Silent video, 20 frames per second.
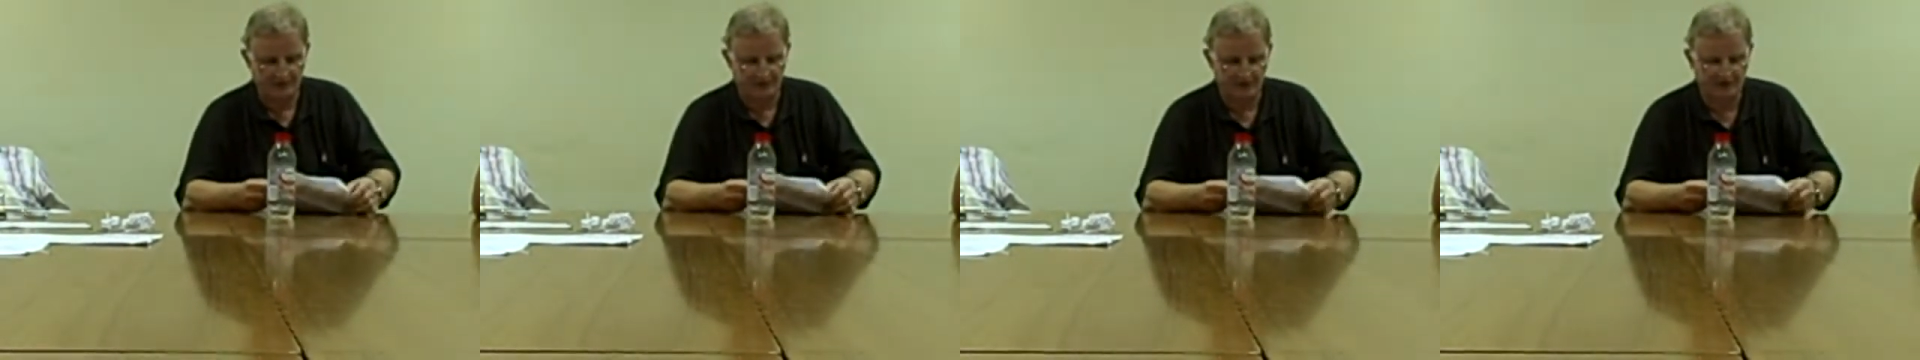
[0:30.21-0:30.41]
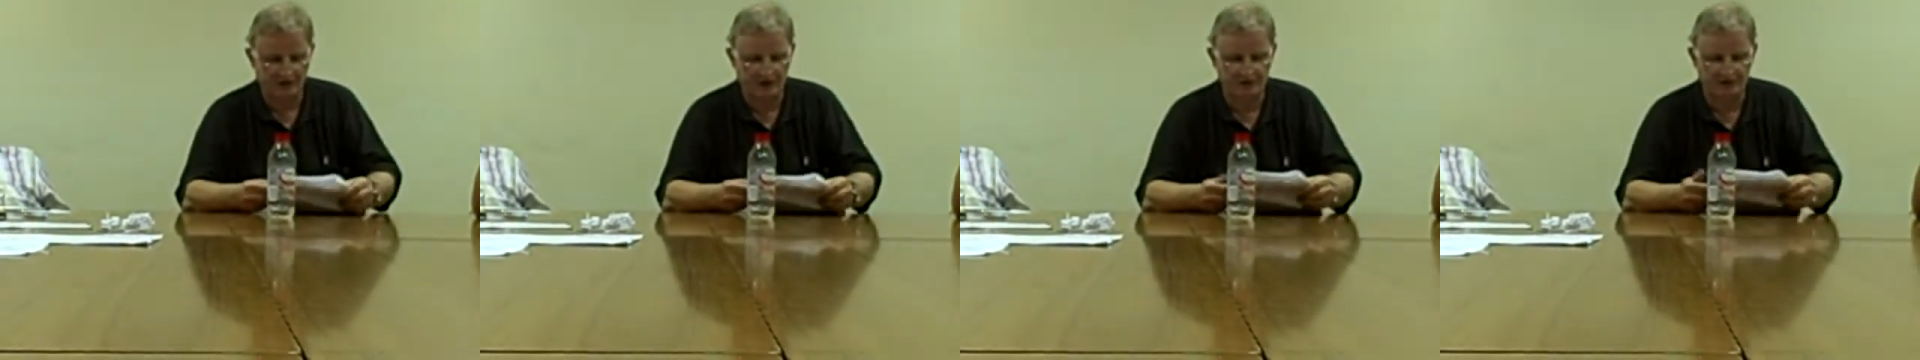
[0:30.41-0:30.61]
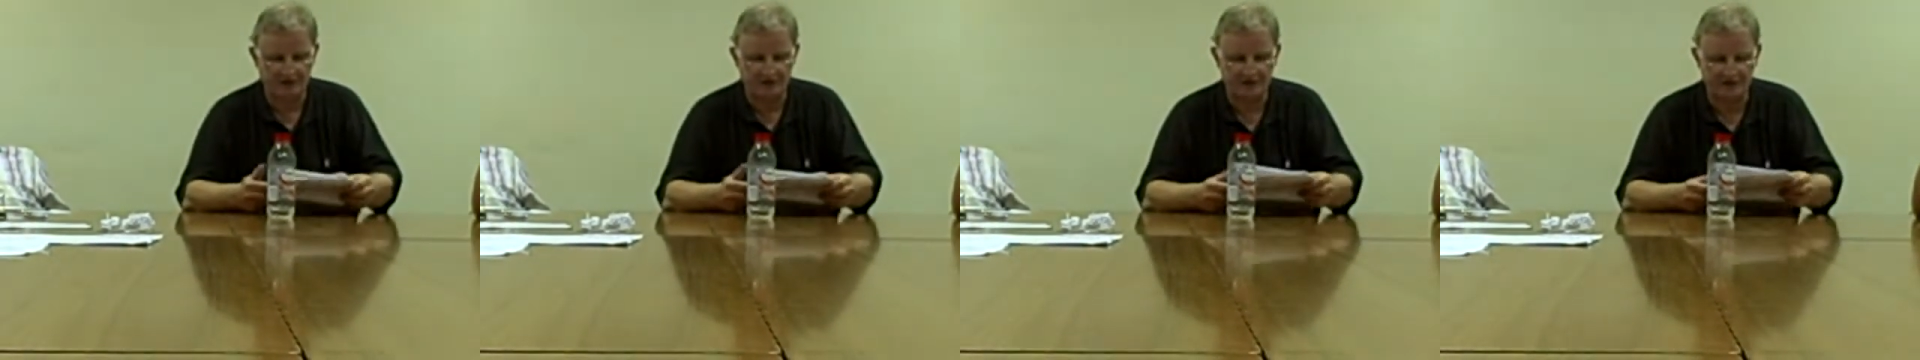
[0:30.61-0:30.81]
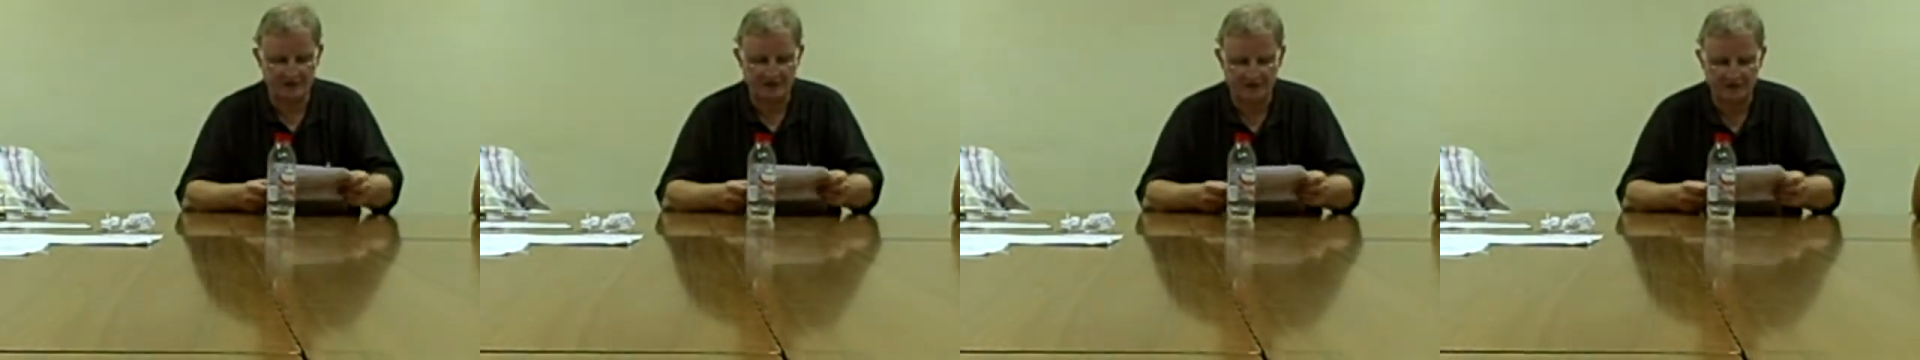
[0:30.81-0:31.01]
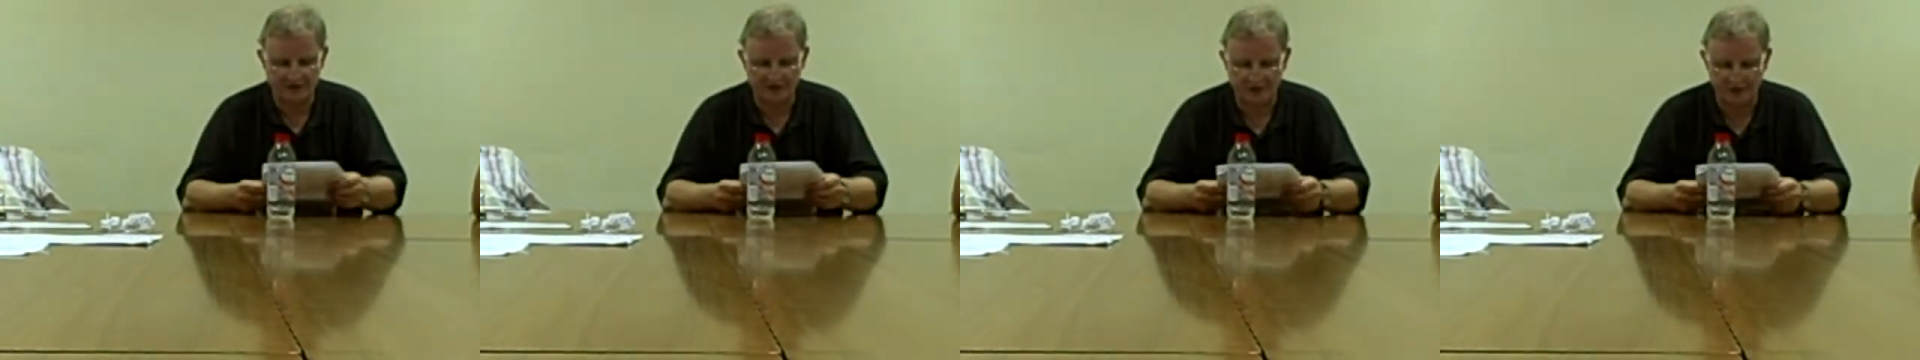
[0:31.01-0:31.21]
consciousness
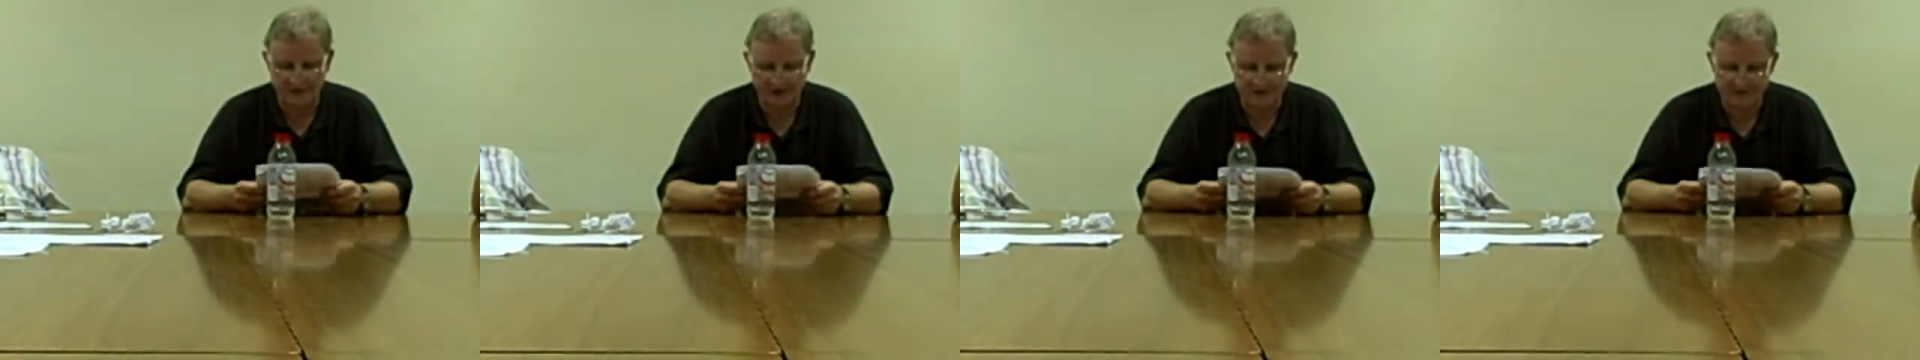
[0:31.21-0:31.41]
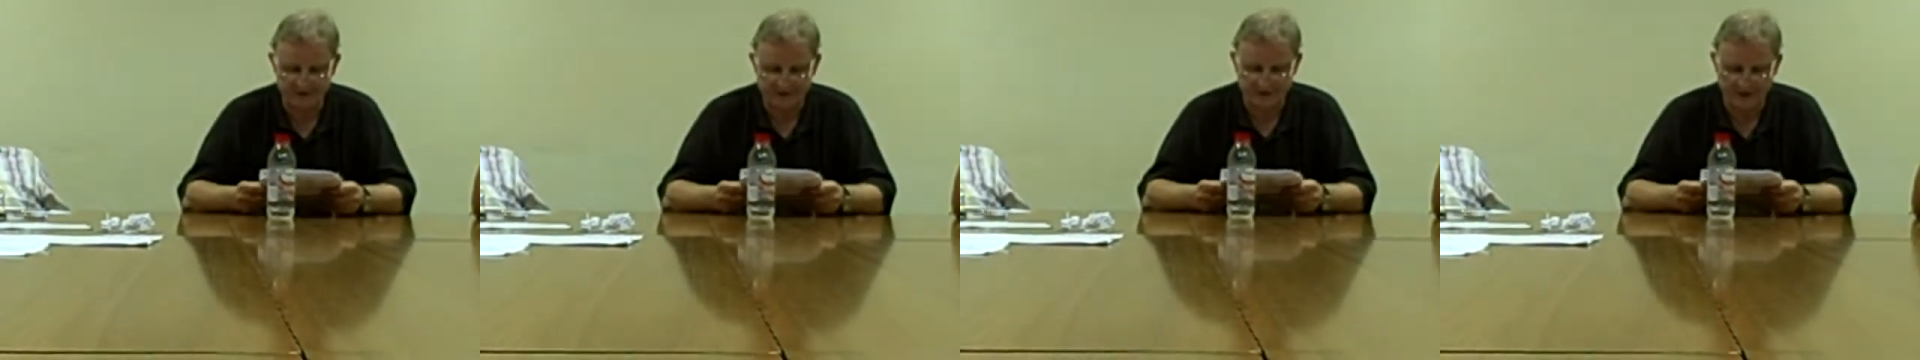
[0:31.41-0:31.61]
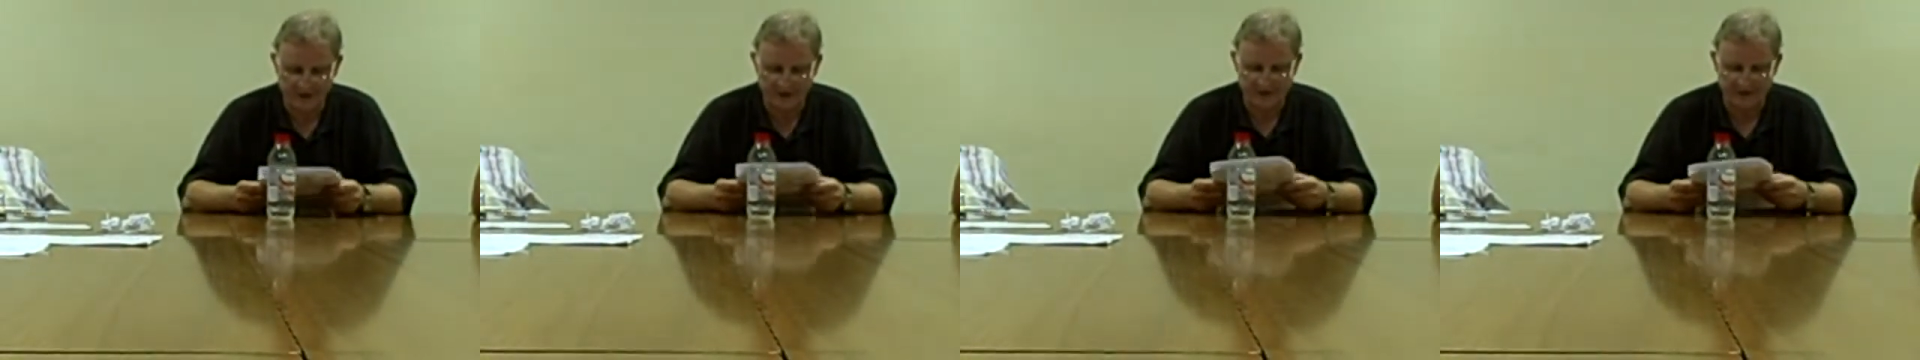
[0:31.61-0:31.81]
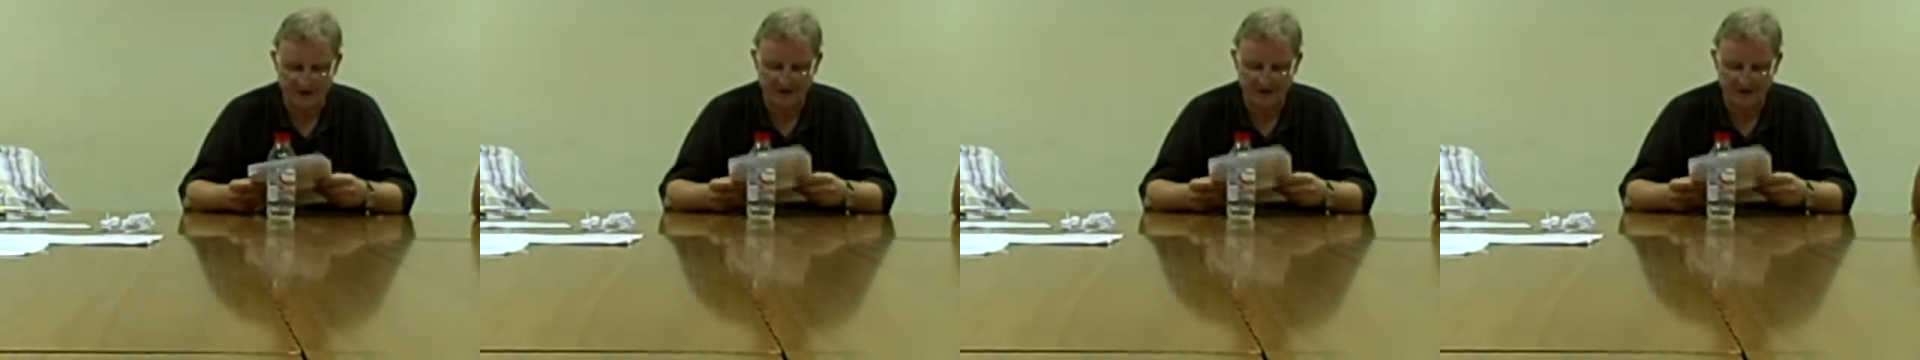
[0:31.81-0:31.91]
is always evolving,